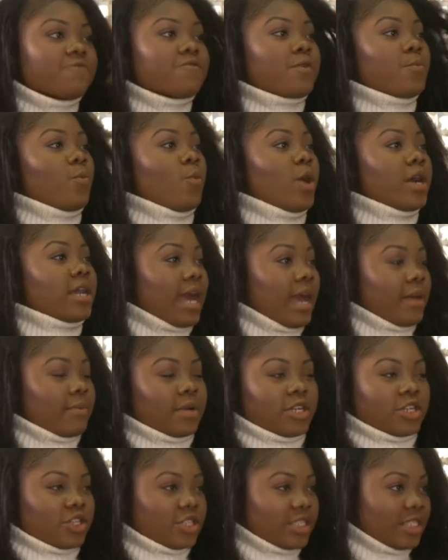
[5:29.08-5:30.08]
From what I'm
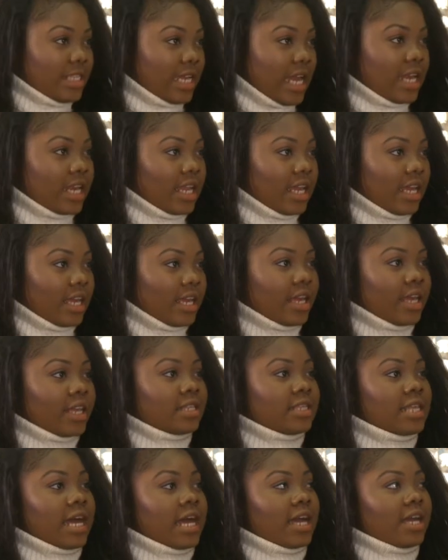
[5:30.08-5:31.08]
understanding
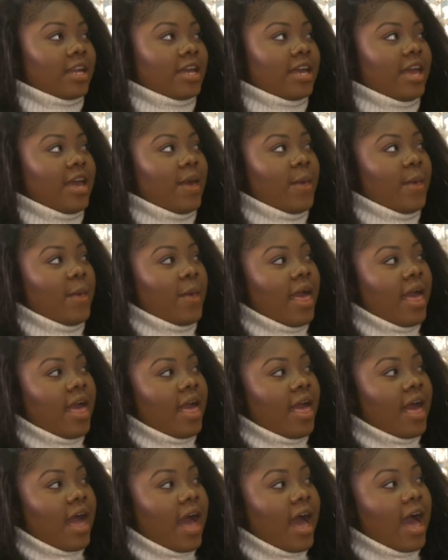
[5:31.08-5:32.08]
is that
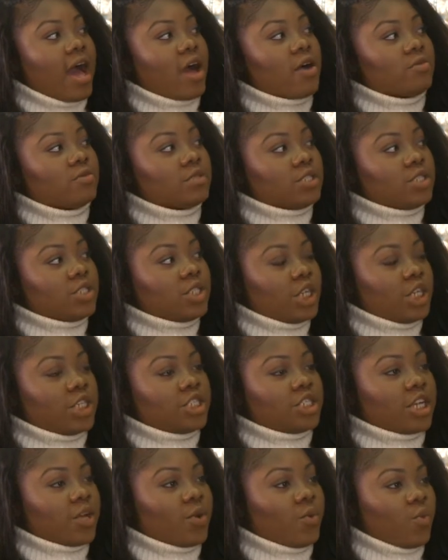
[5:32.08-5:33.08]
how
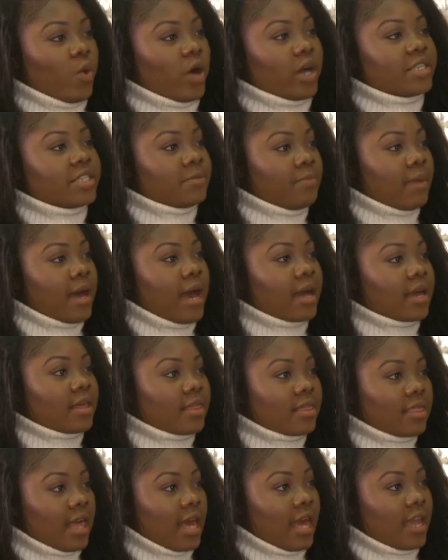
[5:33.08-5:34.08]
teaching was back
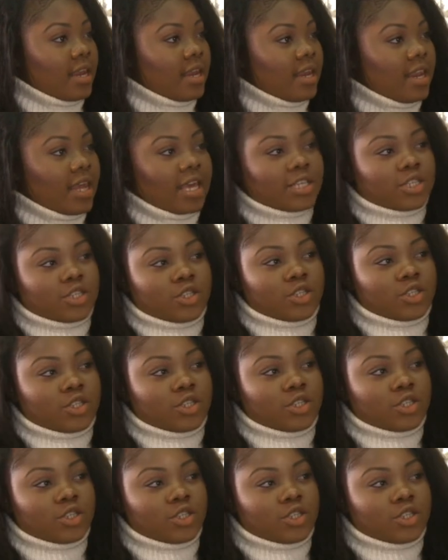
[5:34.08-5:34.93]
then is no